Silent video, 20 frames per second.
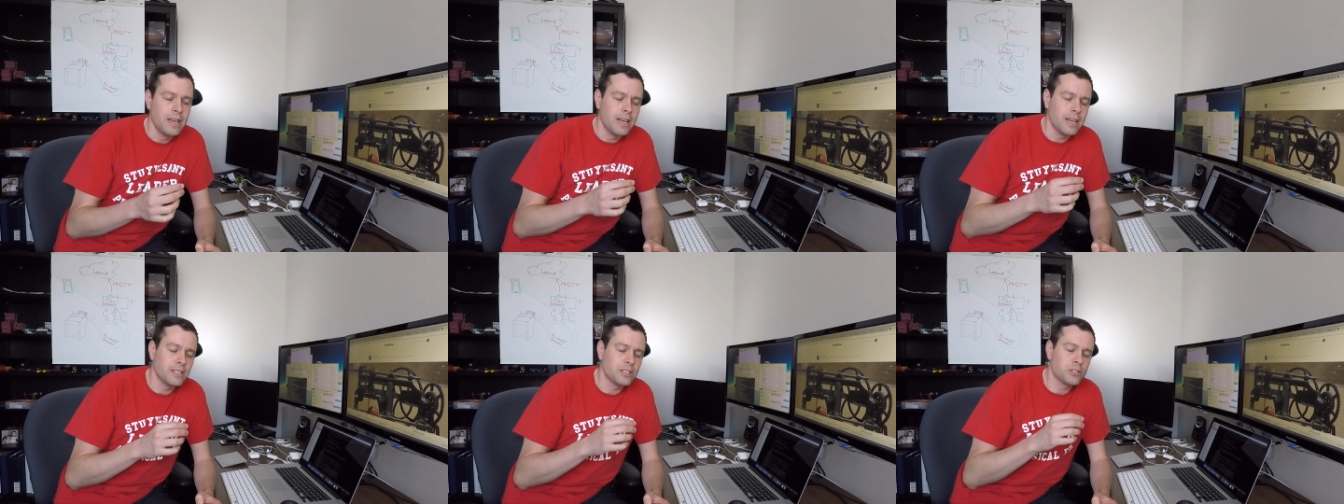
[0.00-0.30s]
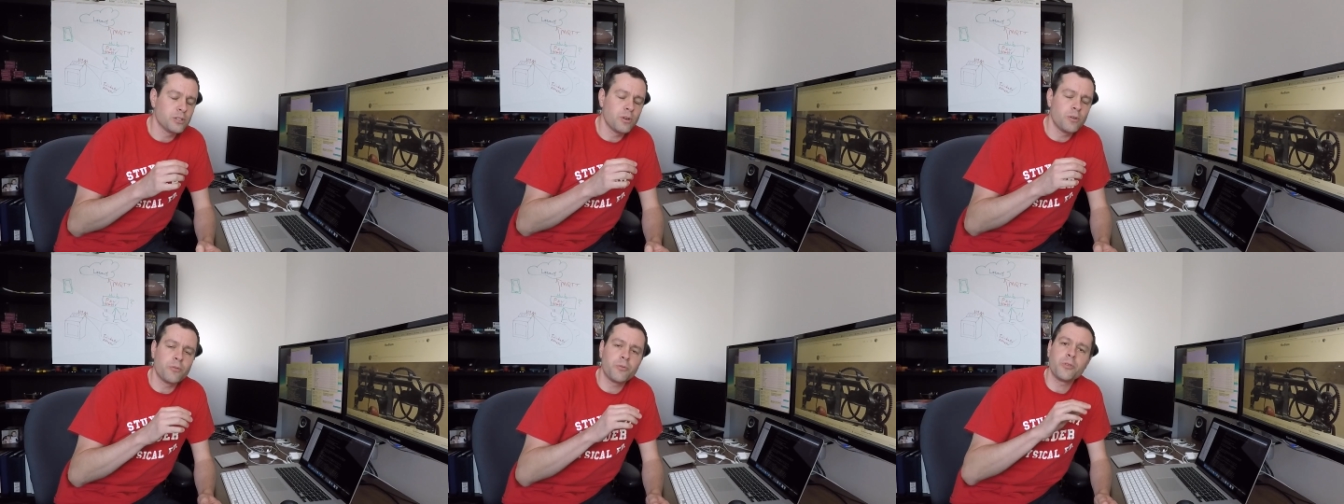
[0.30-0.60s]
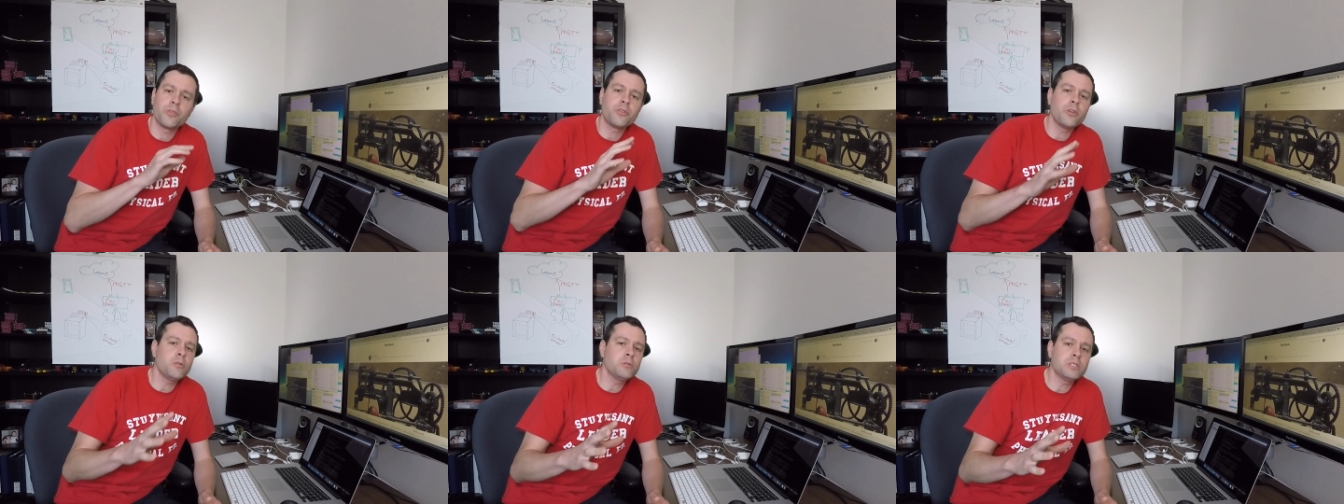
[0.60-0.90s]
And so,
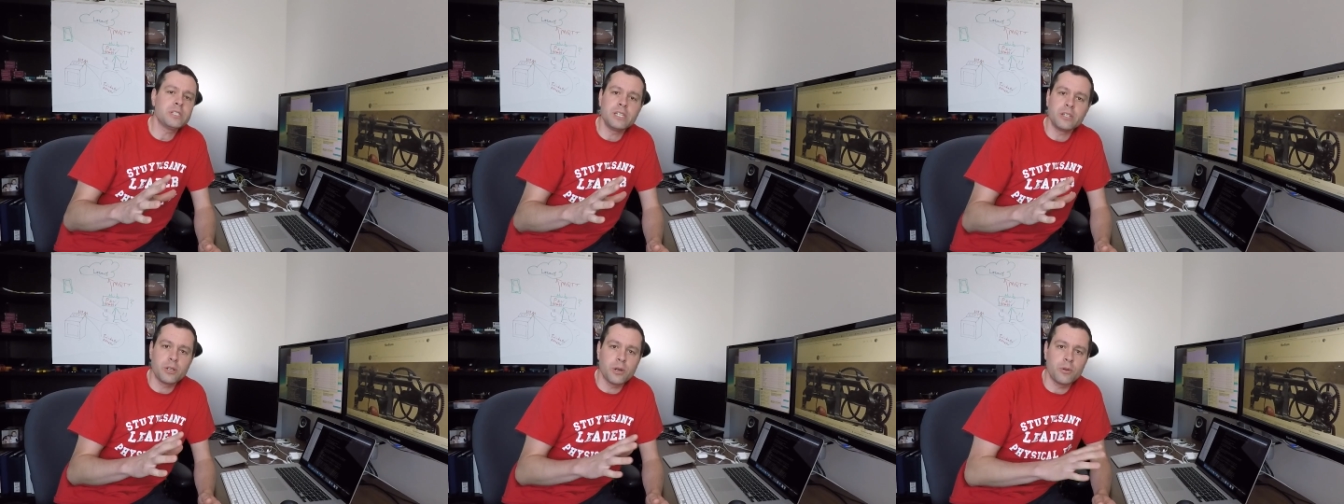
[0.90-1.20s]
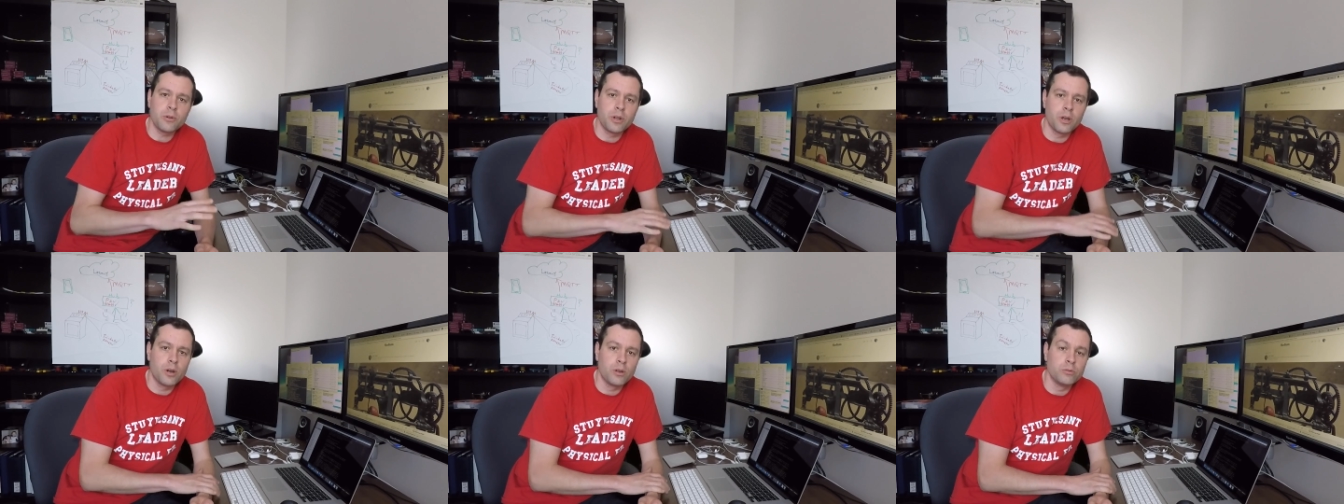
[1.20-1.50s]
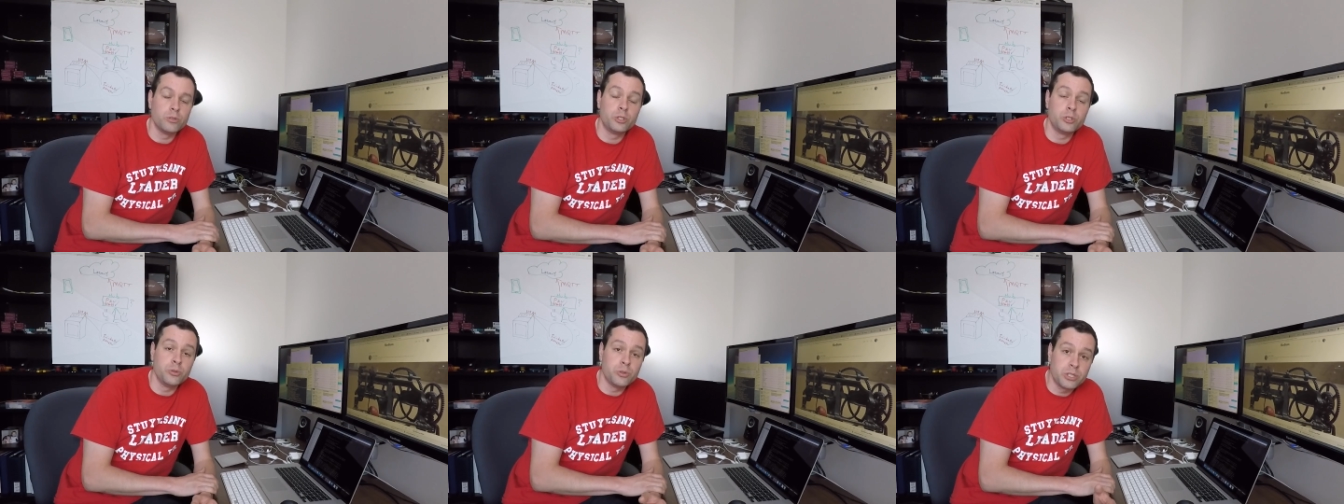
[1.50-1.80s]
for those that don't
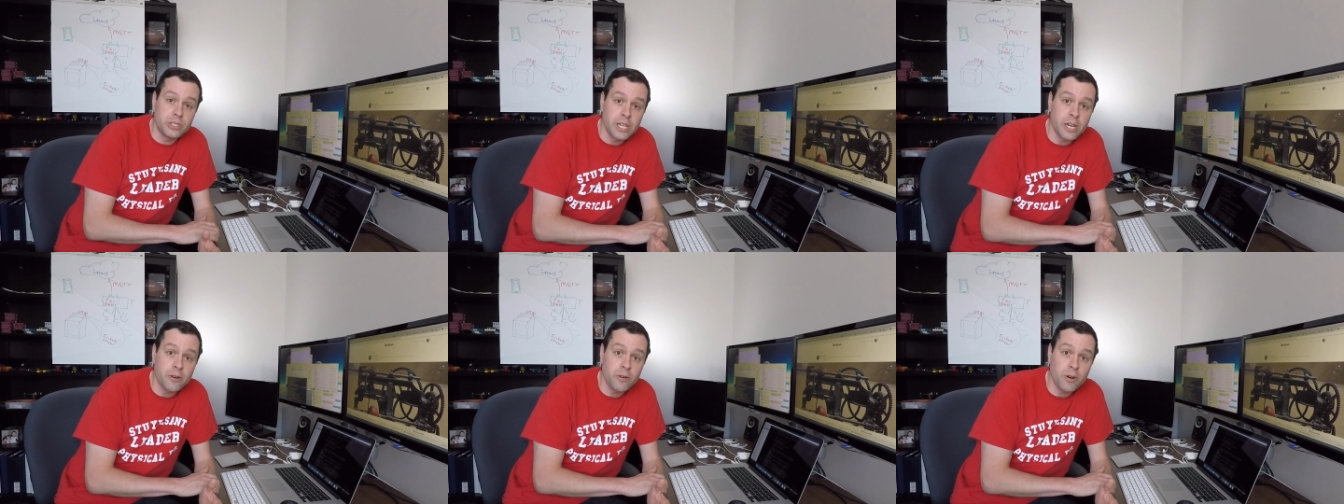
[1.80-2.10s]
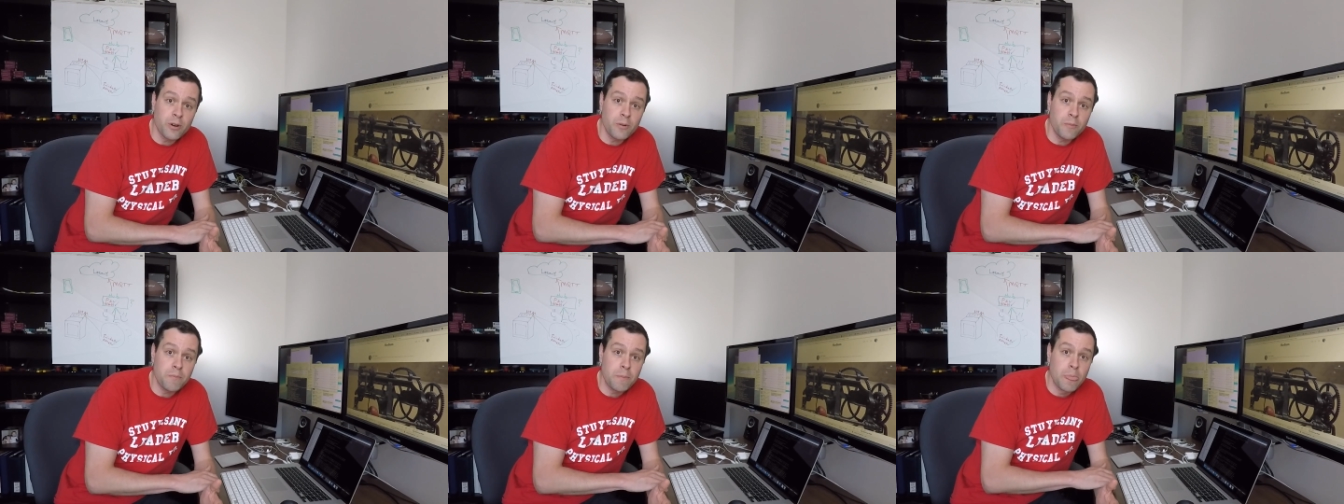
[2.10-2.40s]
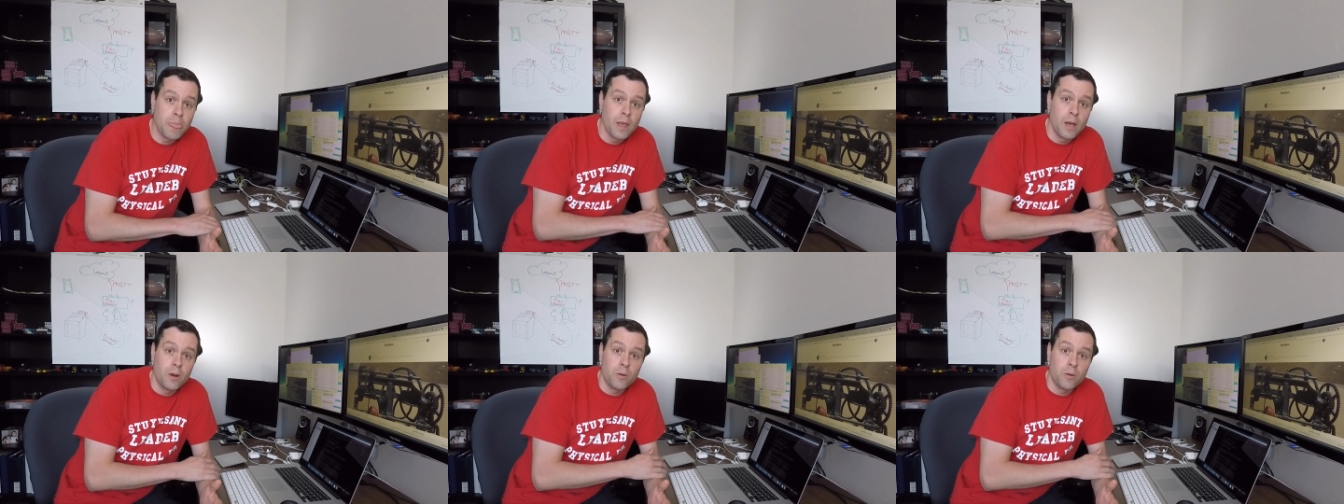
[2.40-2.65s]
know, Juicero